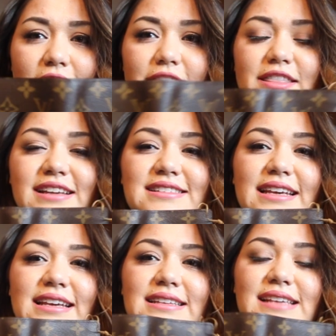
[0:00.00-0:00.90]
this
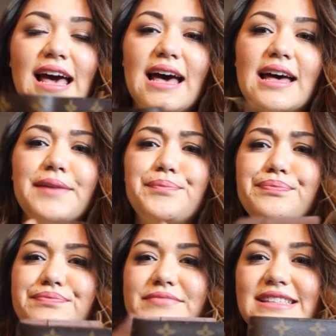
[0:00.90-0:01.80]
is a
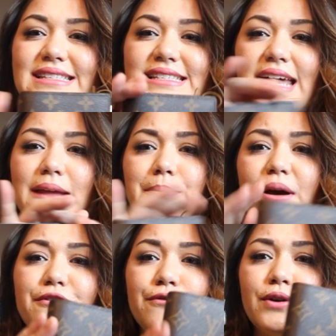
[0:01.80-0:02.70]
10
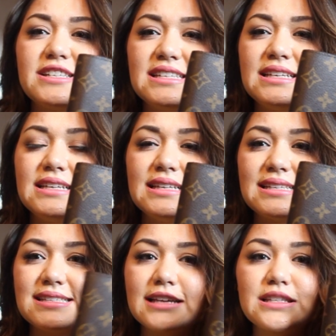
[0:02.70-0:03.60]
by 14
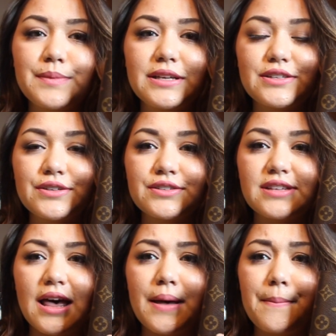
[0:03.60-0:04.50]
centimeters
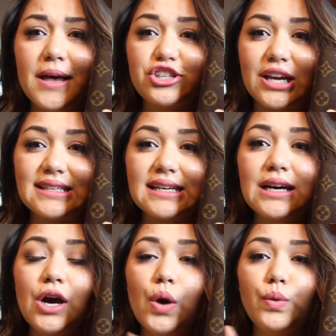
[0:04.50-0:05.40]
agenda,
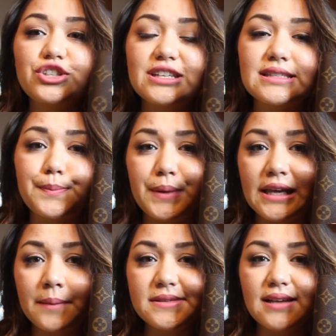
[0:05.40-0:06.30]
which is the
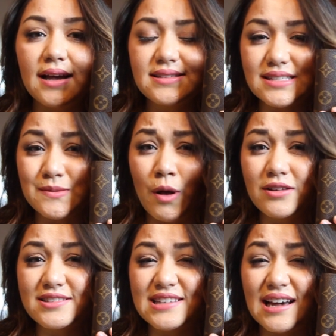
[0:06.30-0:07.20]
PM size, the
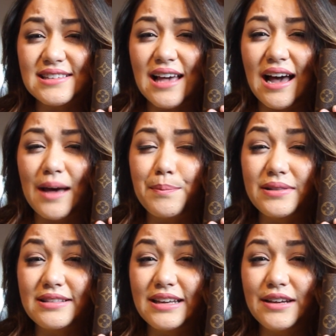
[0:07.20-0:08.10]
smallest size I
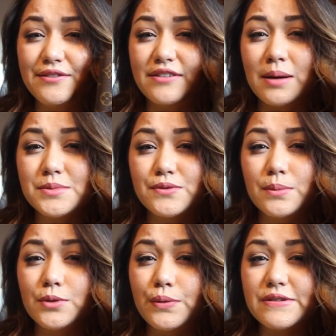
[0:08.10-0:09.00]
believe comes
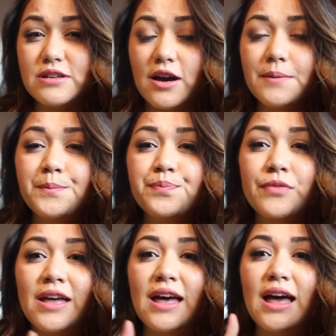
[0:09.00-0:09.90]
from Louis Vuitton.
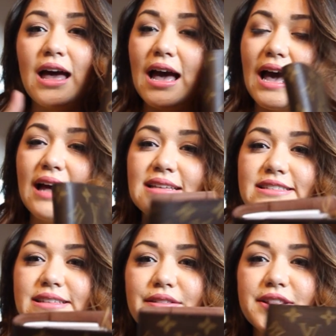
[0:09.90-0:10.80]

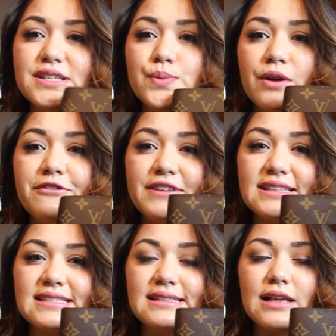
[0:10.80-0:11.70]
And this one
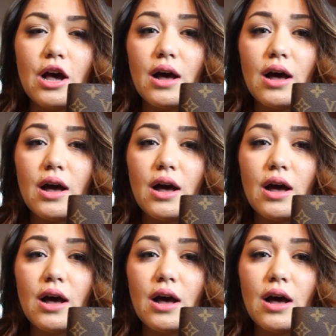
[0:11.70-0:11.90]
fits